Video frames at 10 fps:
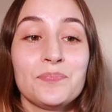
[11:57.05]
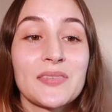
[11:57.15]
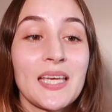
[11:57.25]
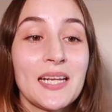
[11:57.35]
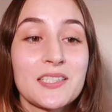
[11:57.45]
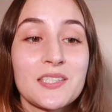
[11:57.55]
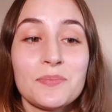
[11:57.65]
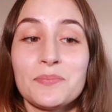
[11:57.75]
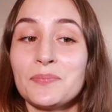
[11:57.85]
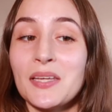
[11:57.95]
getting
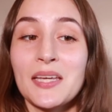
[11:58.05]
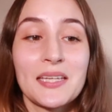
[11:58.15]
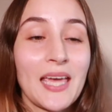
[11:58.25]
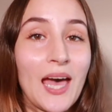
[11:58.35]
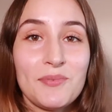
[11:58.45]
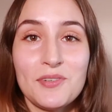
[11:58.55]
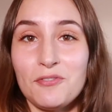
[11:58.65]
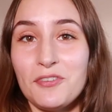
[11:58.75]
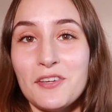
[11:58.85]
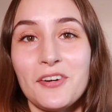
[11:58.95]
some cabin
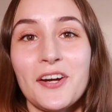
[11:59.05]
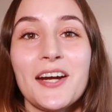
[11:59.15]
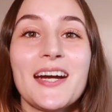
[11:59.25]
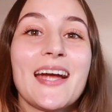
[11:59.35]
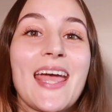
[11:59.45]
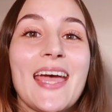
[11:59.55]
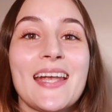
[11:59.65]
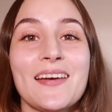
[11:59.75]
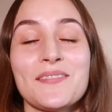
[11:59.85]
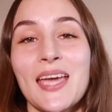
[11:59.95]
fever, and
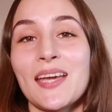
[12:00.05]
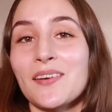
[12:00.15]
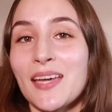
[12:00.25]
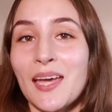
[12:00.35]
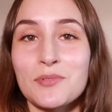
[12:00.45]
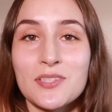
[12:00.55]
I'm like, okay, I'm